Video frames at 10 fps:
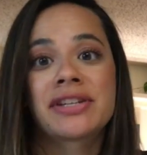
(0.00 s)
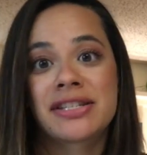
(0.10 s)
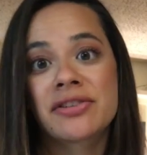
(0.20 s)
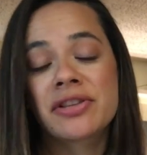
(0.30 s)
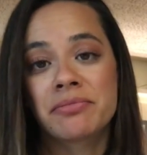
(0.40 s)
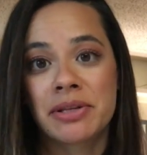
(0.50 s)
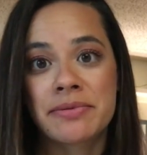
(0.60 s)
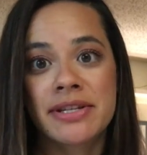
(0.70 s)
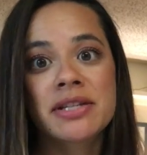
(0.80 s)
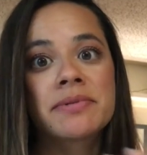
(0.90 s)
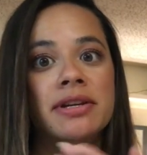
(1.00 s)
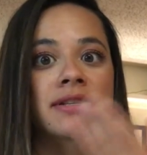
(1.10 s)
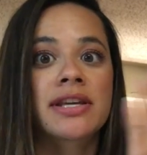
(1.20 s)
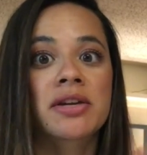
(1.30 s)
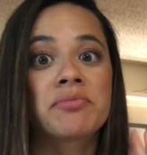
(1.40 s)
consider them lipsticks because
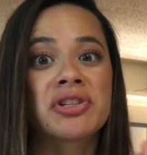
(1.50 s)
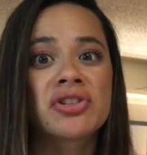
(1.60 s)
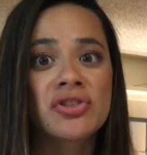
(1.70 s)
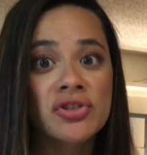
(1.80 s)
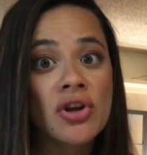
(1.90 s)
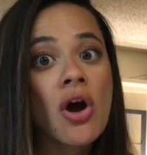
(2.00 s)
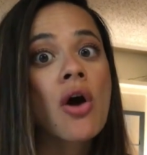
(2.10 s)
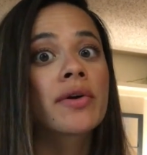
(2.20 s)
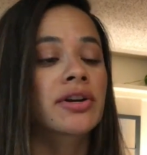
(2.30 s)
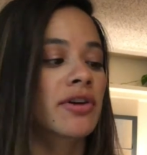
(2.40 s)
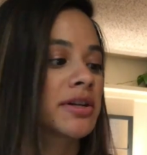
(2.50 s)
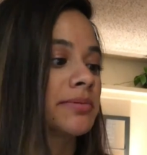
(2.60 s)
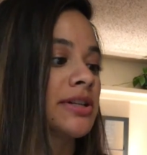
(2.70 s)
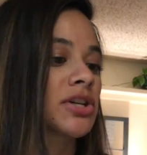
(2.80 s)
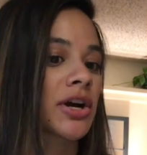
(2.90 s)
they can be so
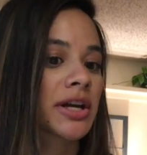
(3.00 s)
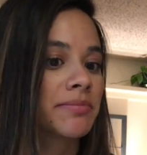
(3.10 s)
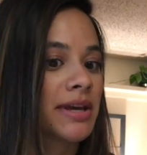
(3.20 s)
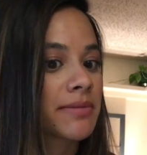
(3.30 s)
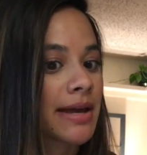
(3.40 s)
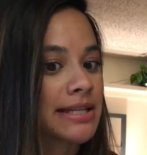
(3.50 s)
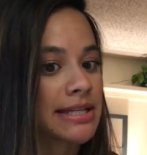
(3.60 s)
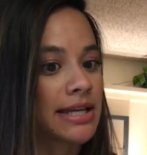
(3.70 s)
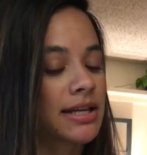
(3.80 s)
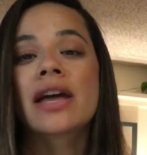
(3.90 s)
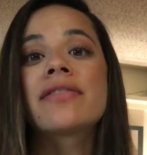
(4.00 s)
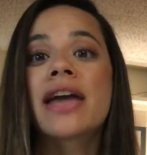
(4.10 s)
incredibly dark and pigmented.